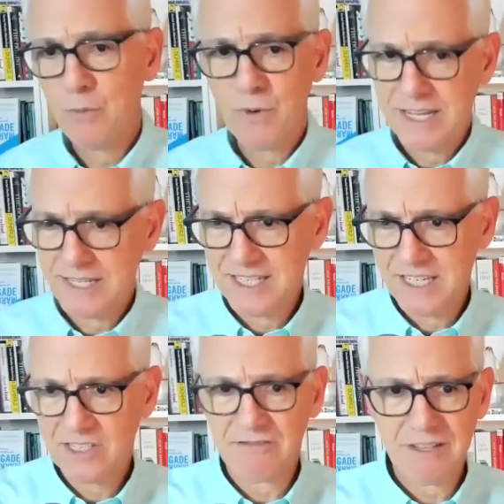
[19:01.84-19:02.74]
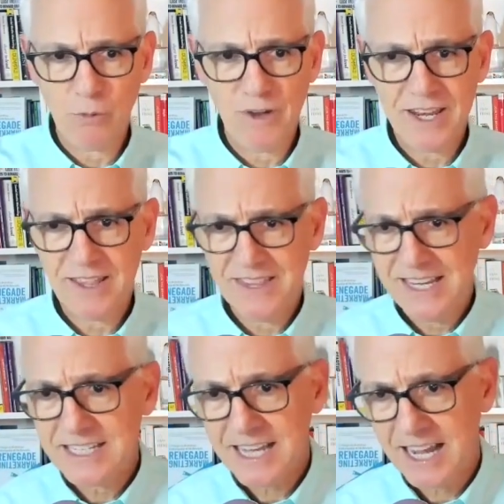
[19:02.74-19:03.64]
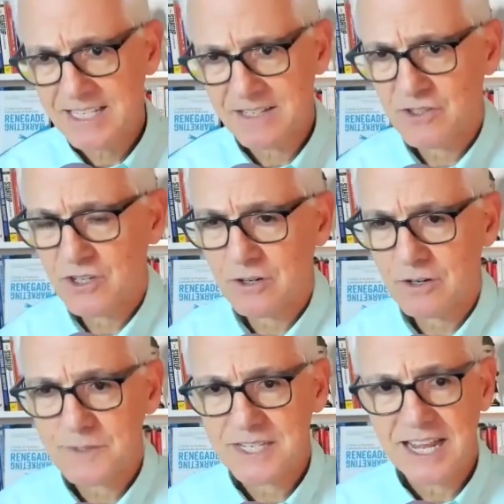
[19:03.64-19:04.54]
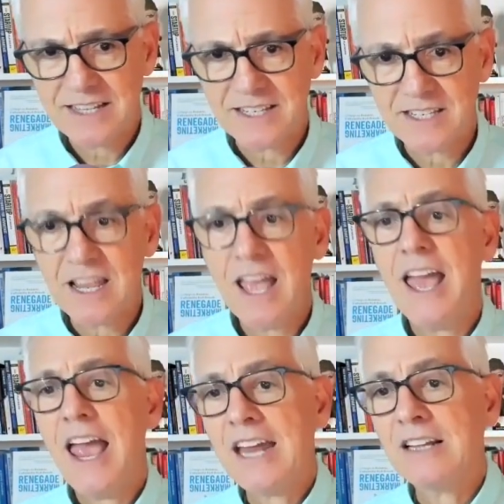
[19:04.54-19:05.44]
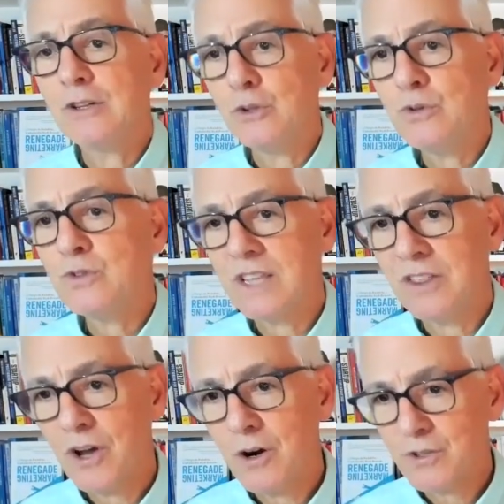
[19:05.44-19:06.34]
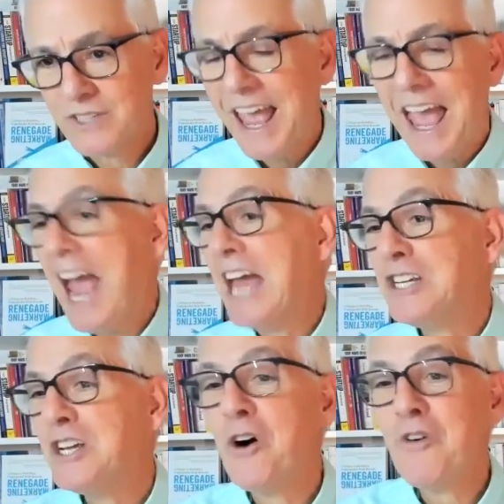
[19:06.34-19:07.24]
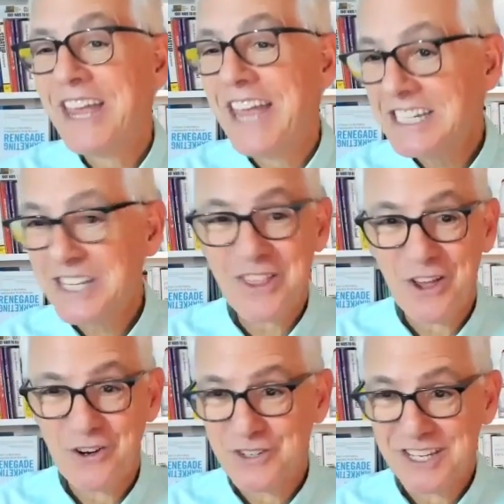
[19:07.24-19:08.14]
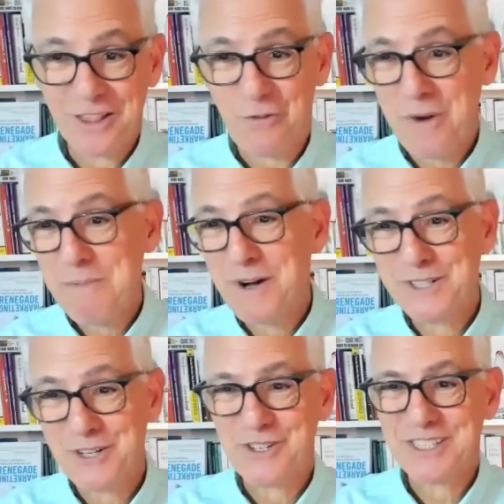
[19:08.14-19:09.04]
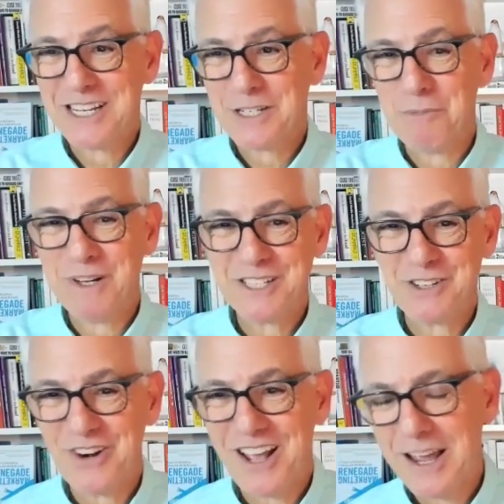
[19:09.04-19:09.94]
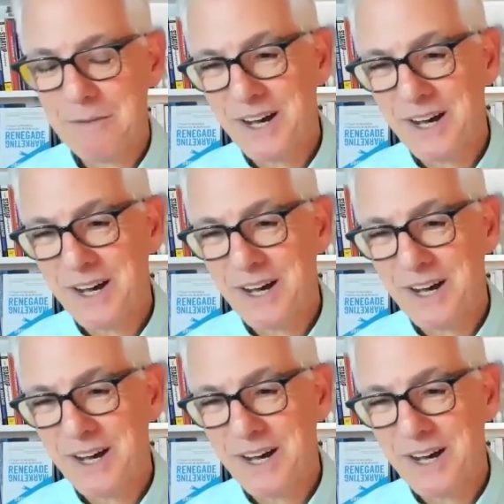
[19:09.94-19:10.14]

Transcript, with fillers: did we consistently win in these kinds of circumstances and lose in those? And you don't get to those in three months or six months or nine